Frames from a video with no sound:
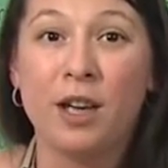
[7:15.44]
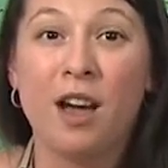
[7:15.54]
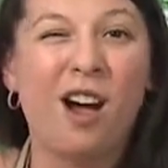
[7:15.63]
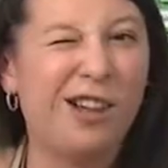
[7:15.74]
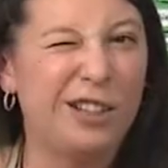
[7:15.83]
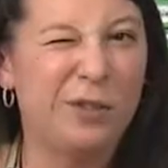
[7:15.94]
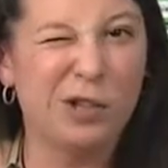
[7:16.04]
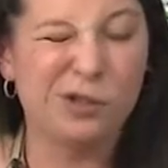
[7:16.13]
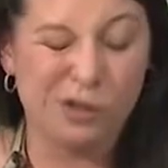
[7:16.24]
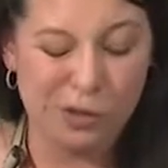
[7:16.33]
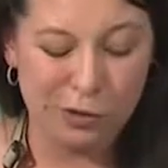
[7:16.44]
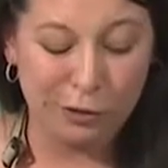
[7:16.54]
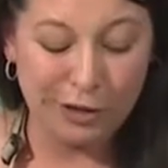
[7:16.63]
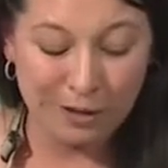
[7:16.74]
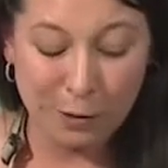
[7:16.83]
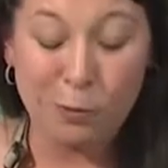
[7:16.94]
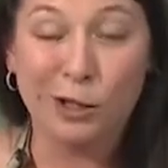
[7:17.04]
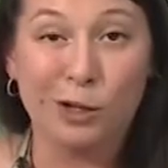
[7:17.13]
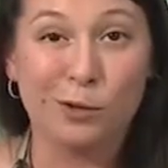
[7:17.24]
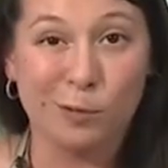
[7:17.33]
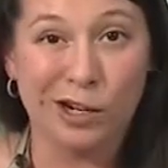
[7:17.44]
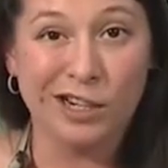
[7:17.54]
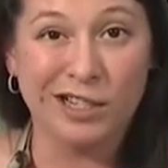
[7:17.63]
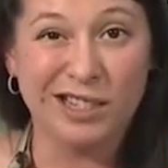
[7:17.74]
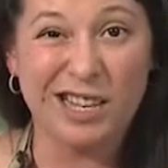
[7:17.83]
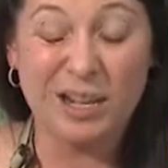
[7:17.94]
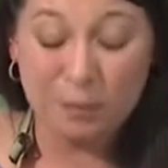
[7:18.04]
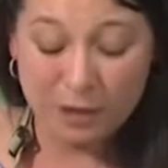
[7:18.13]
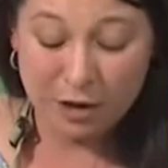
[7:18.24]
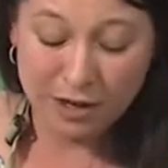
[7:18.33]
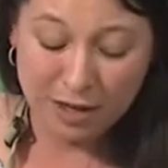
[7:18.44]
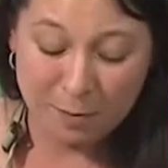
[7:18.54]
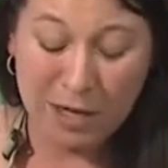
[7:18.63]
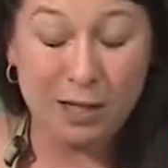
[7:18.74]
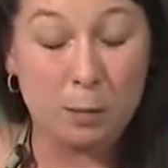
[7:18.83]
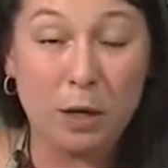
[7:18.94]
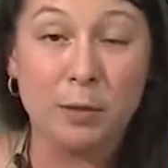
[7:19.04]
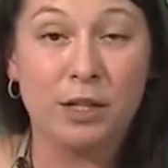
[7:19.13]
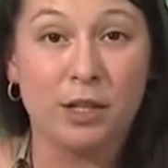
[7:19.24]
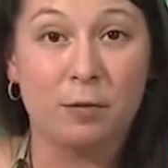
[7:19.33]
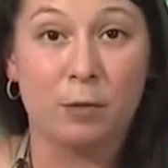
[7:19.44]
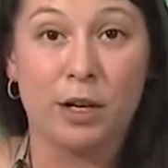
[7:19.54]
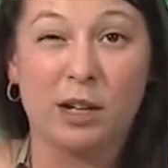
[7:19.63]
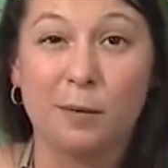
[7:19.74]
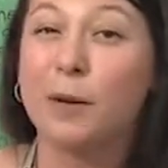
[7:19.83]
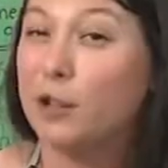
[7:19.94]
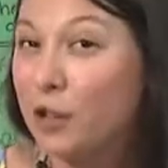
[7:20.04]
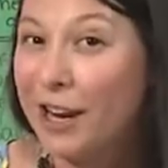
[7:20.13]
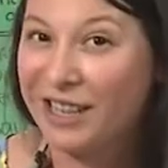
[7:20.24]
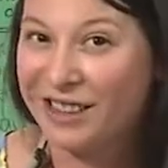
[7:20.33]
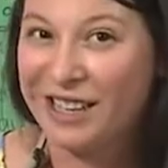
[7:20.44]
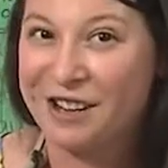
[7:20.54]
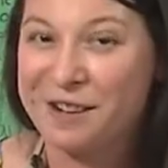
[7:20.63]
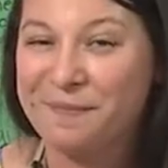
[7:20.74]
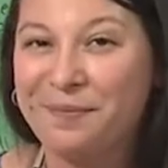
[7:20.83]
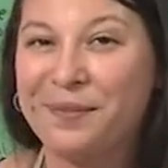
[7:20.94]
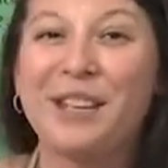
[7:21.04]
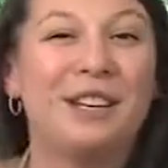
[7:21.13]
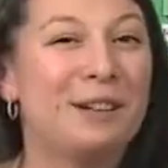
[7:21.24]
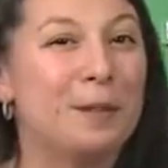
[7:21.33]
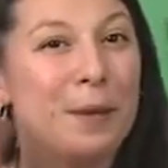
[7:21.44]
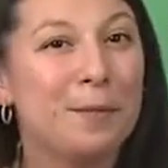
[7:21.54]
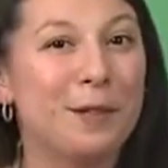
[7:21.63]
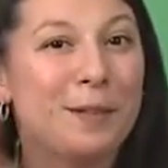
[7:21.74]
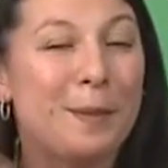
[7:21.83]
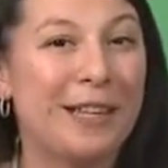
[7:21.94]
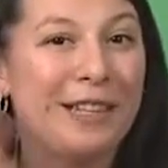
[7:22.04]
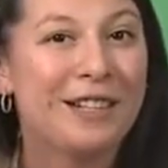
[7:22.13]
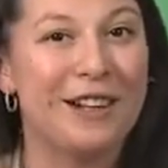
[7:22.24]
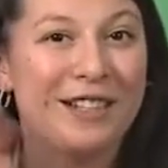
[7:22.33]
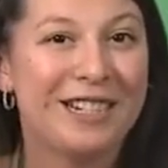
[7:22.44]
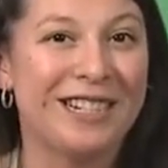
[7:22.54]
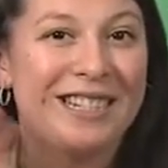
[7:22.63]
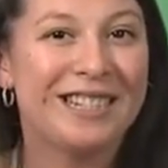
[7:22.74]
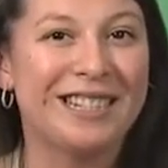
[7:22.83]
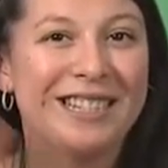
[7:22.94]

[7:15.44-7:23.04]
I'll leave you with those words, and I'm sorry that my experiment didn't work, but I'll try again later. Nos vemos, paleontologists.